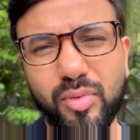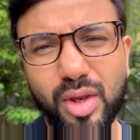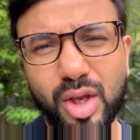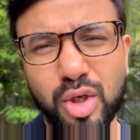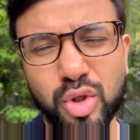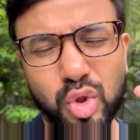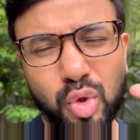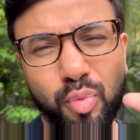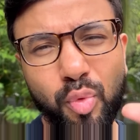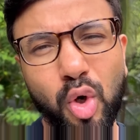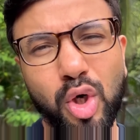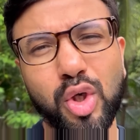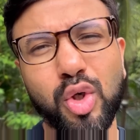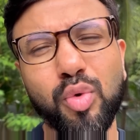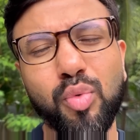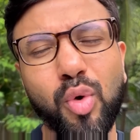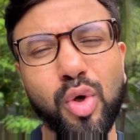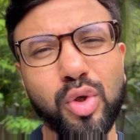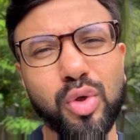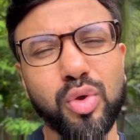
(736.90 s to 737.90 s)
So what you
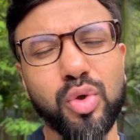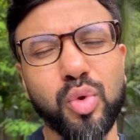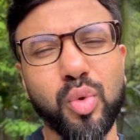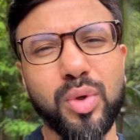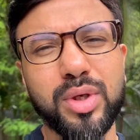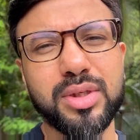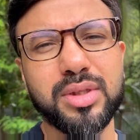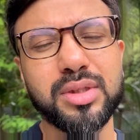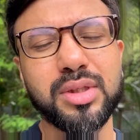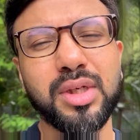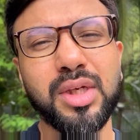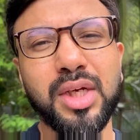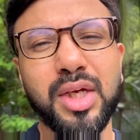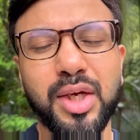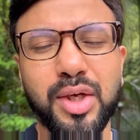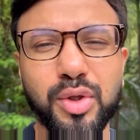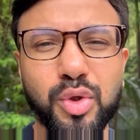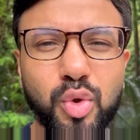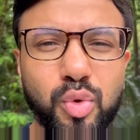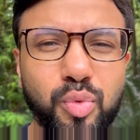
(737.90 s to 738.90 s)
want to do is,
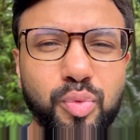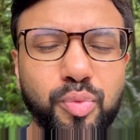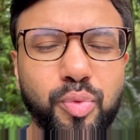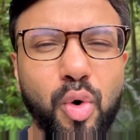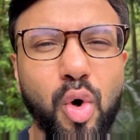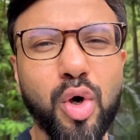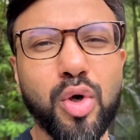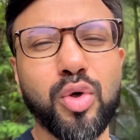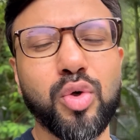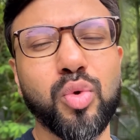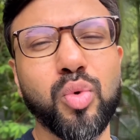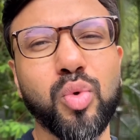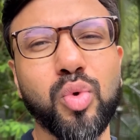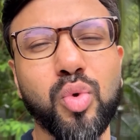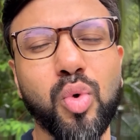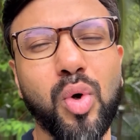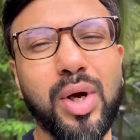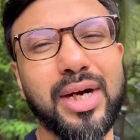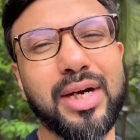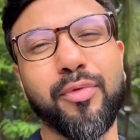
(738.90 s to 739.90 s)
you want to
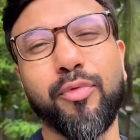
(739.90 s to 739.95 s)
go ahead.